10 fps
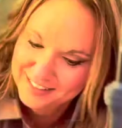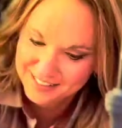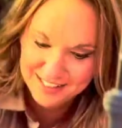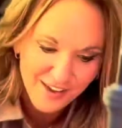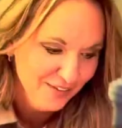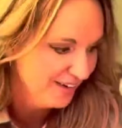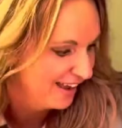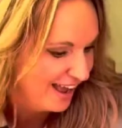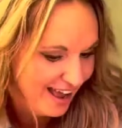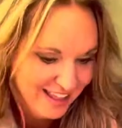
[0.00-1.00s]
So,
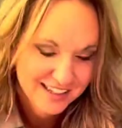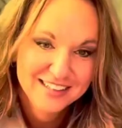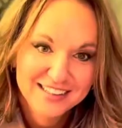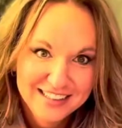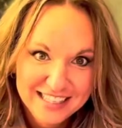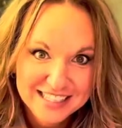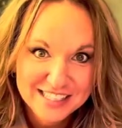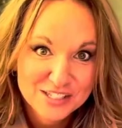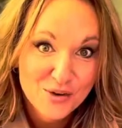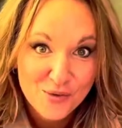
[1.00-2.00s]
this
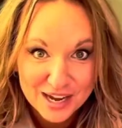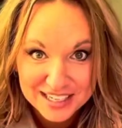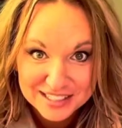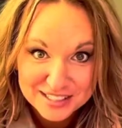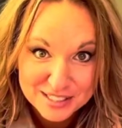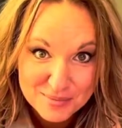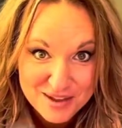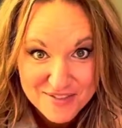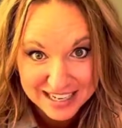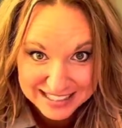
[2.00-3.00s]
is going to be
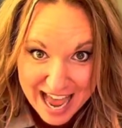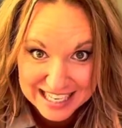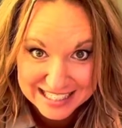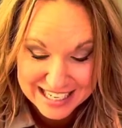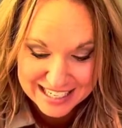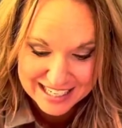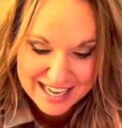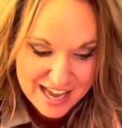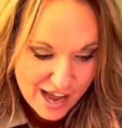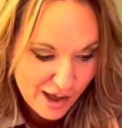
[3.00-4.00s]
fantastic.
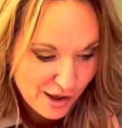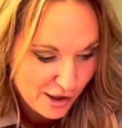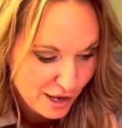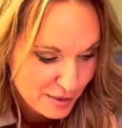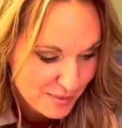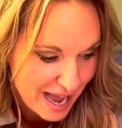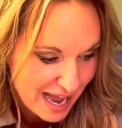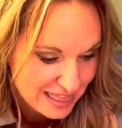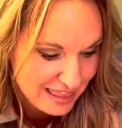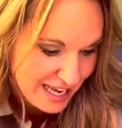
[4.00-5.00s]

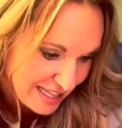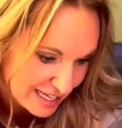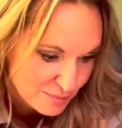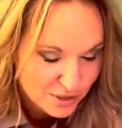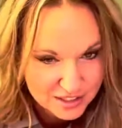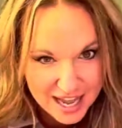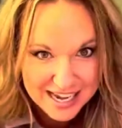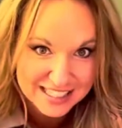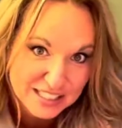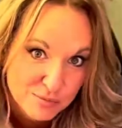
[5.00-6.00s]
I think that I'm going to
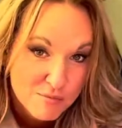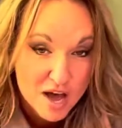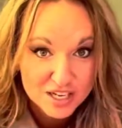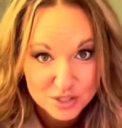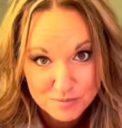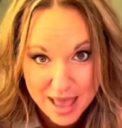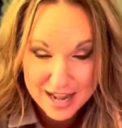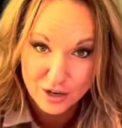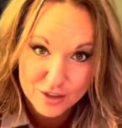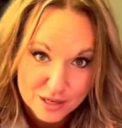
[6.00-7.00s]
like this much
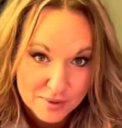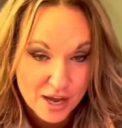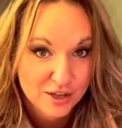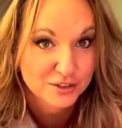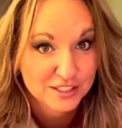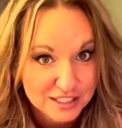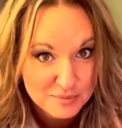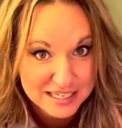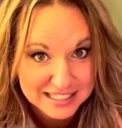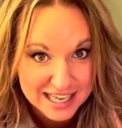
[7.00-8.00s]
better than my other
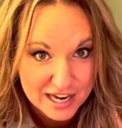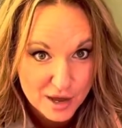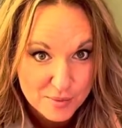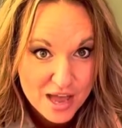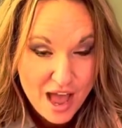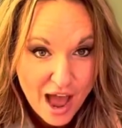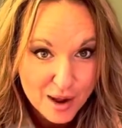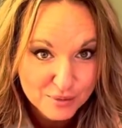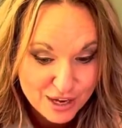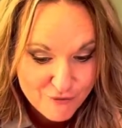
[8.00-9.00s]
sleeping setup.
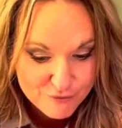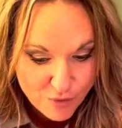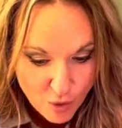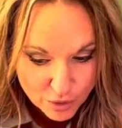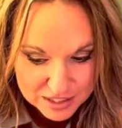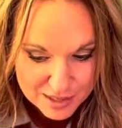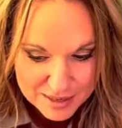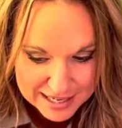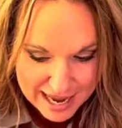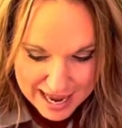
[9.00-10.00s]
I'm looking forward to
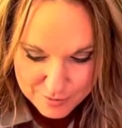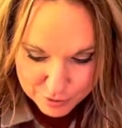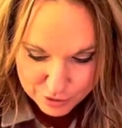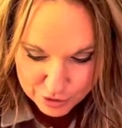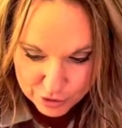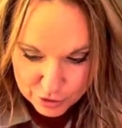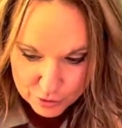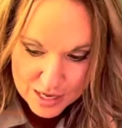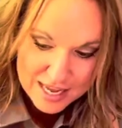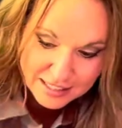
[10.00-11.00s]
being able
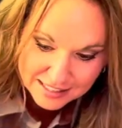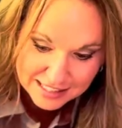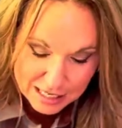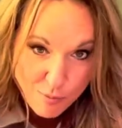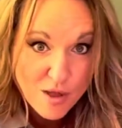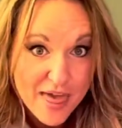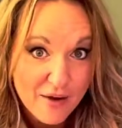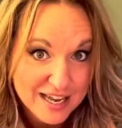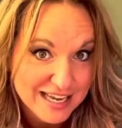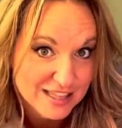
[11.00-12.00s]
to sleep
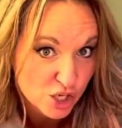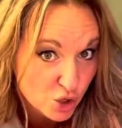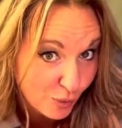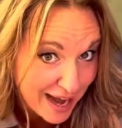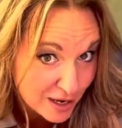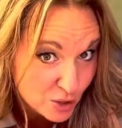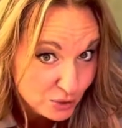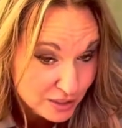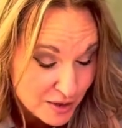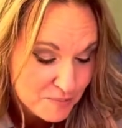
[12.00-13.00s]
without hitting the
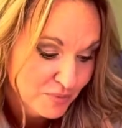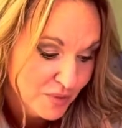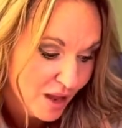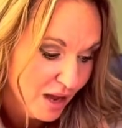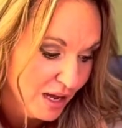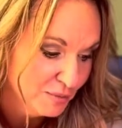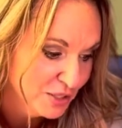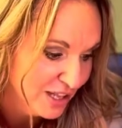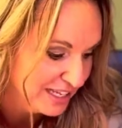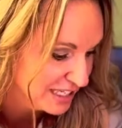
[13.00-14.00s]
ground.
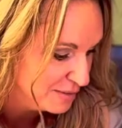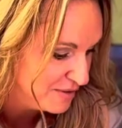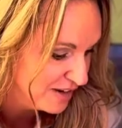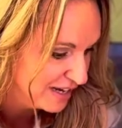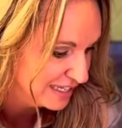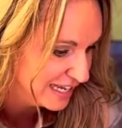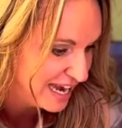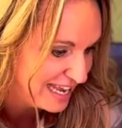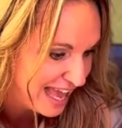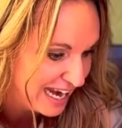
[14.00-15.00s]
So that's going to be very
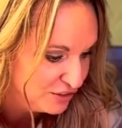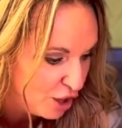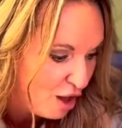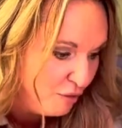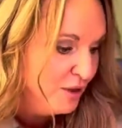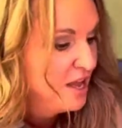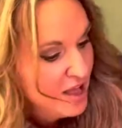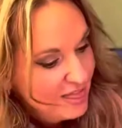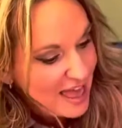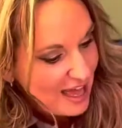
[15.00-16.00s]
exciting. And I love
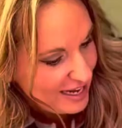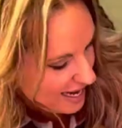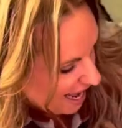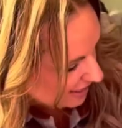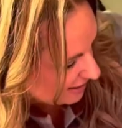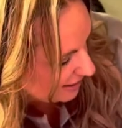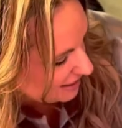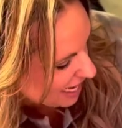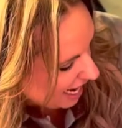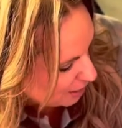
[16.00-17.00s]
that it has the
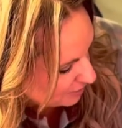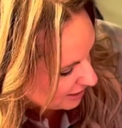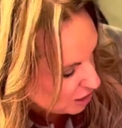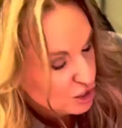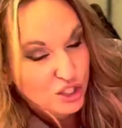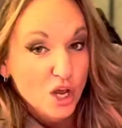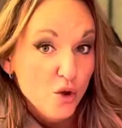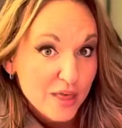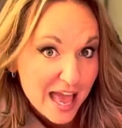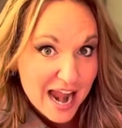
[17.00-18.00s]
snaps so
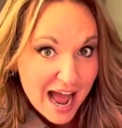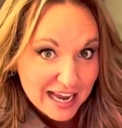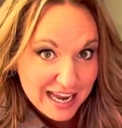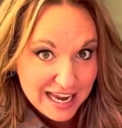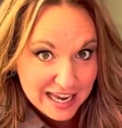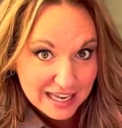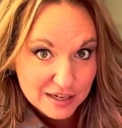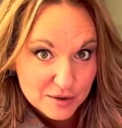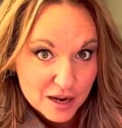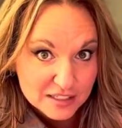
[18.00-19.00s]
that I
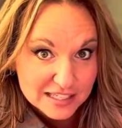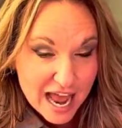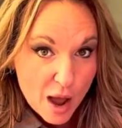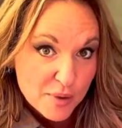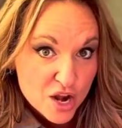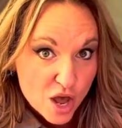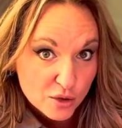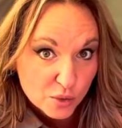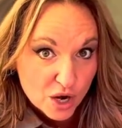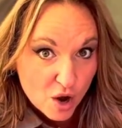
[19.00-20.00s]
can snap
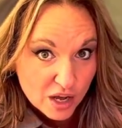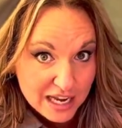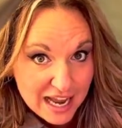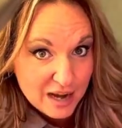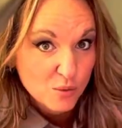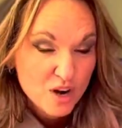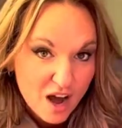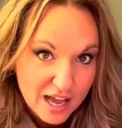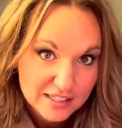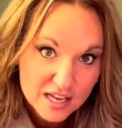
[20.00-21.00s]
another one on it and
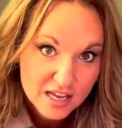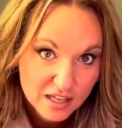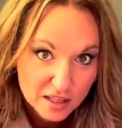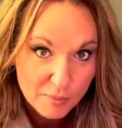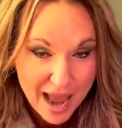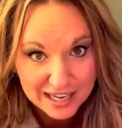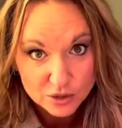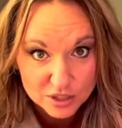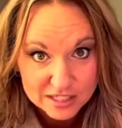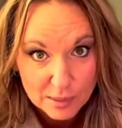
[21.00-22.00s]
the pads
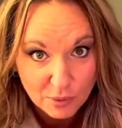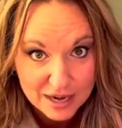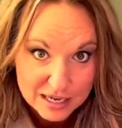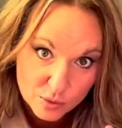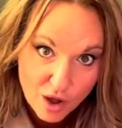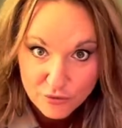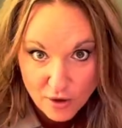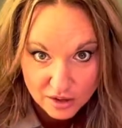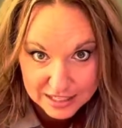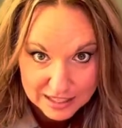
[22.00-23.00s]
aren't separating, we're not
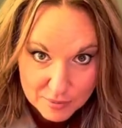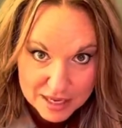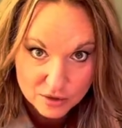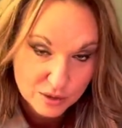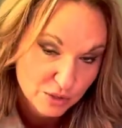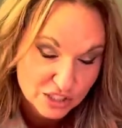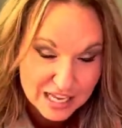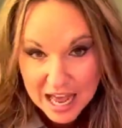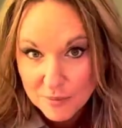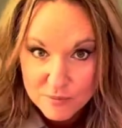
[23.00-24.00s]
falling in the middle, and we're just
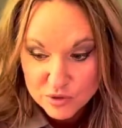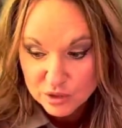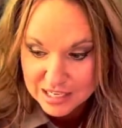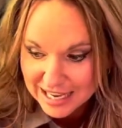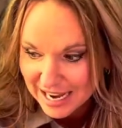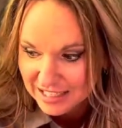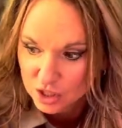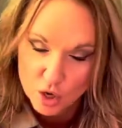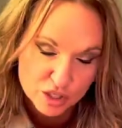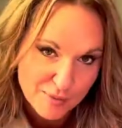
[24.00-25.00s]
kind of using it as a
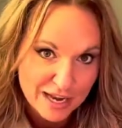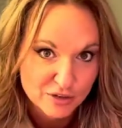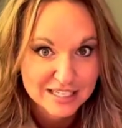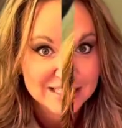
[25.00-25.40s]
large mattress.